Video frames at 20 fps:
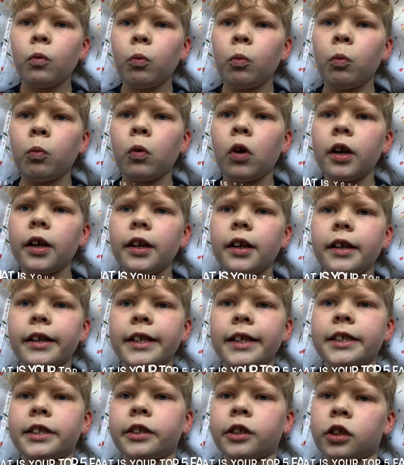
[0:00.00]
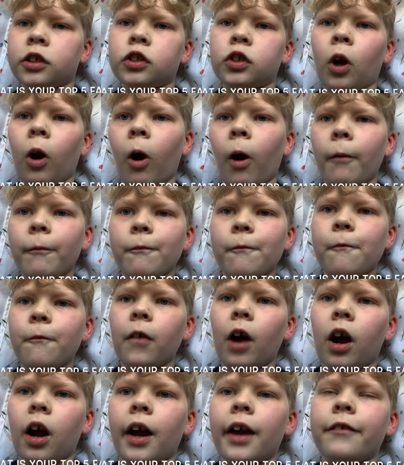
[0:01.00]
What is your top
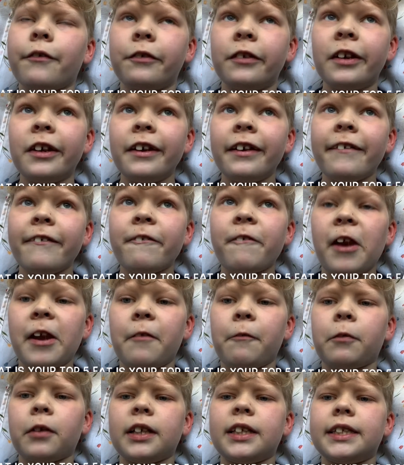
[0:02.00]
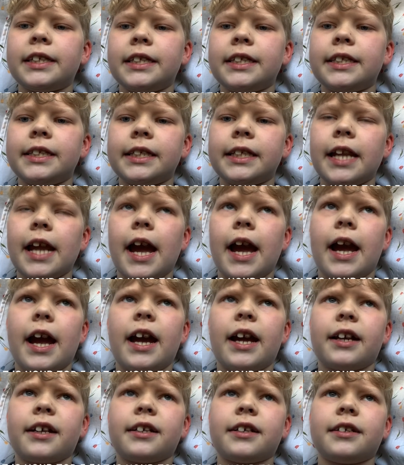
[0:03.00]
5 favorite
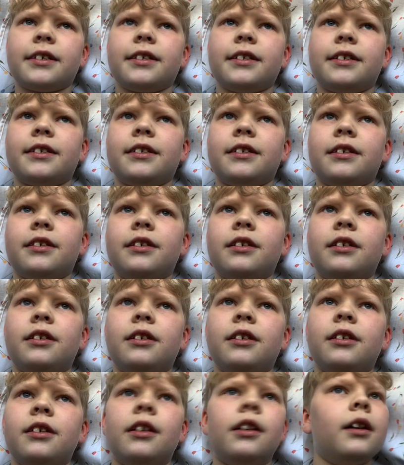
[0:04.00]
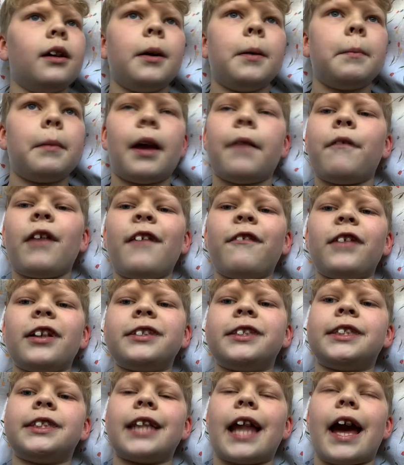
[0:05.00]
snacks? My
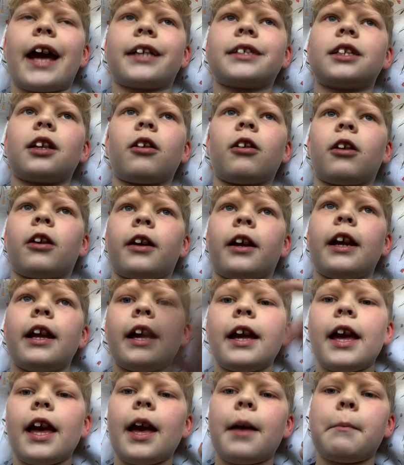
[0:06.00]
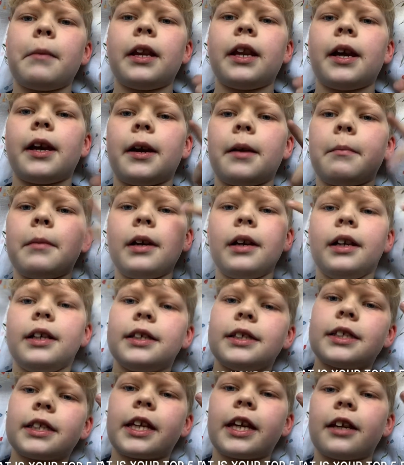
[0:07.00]
favorite snacks are M&M,
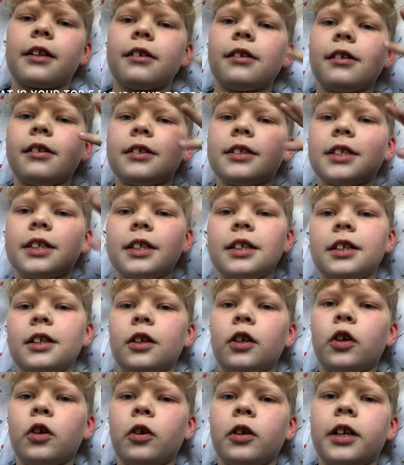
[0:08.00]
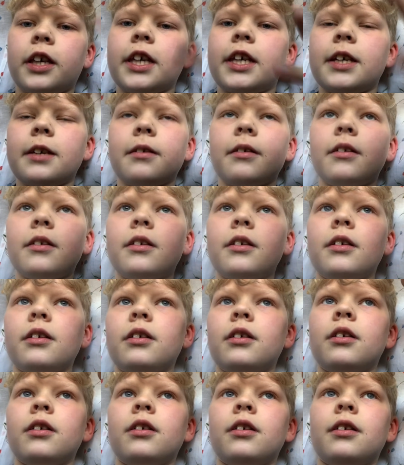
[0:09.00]
Skittles, cookie,
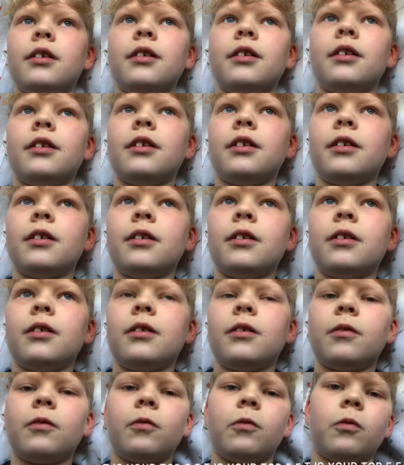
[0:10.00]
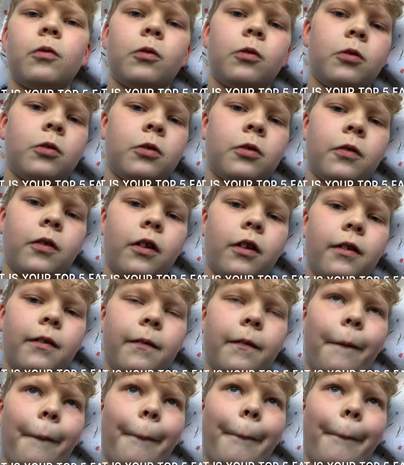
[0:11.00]
or...